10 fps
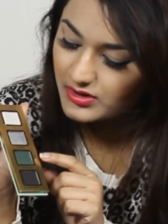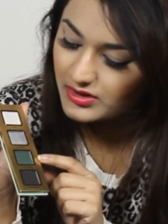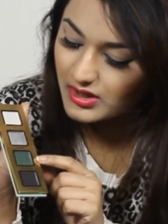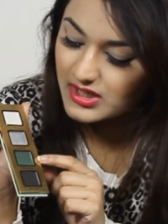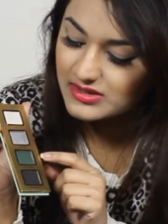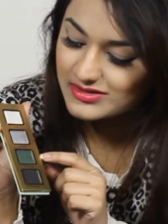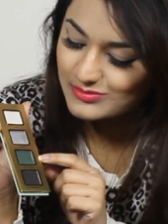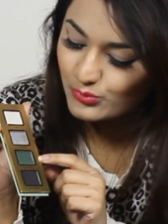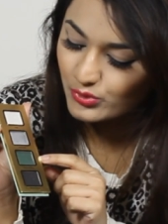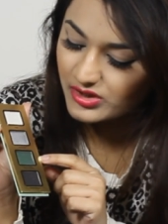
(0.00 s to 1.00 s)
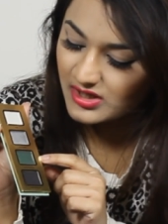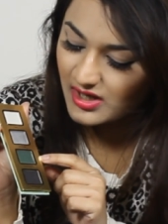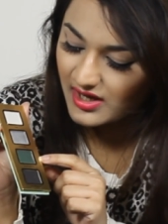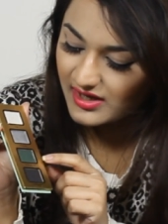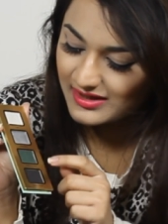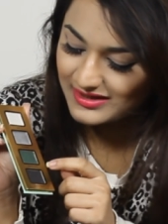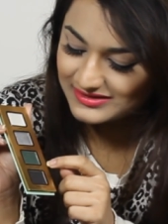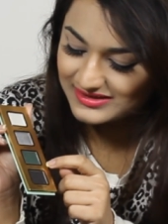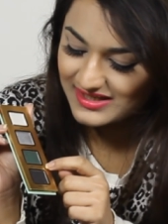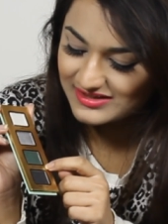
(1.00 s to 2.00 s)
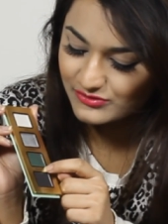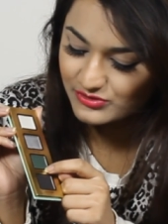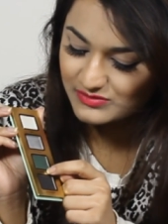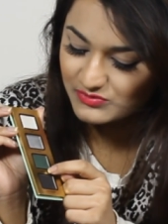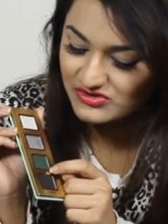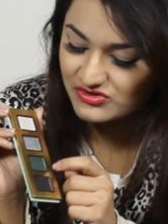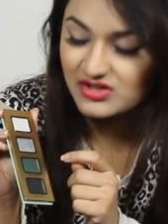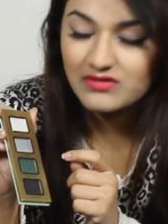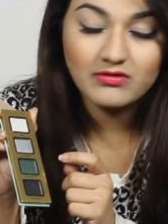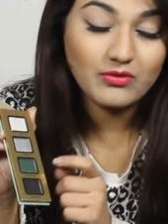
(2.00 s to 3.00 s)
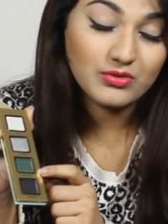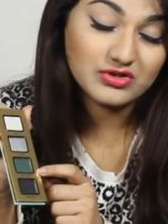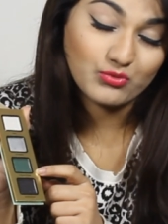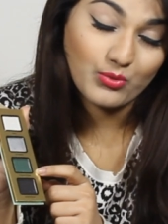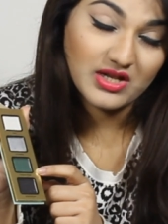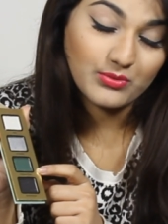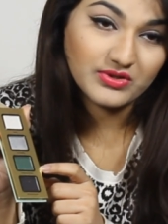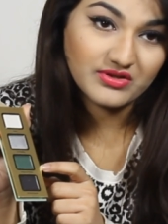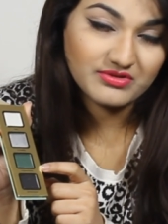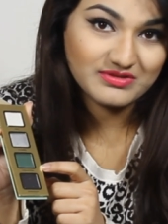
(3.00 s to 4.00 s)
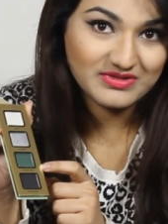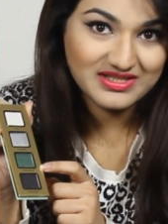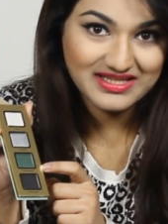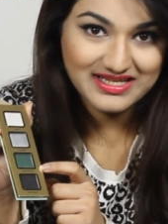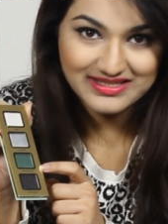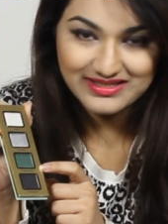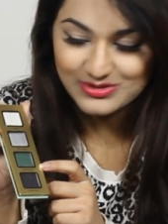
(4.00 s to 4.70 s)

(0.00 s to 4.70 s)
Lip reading: green smoky eye. It says Christmas tree, goes well with the Christmas season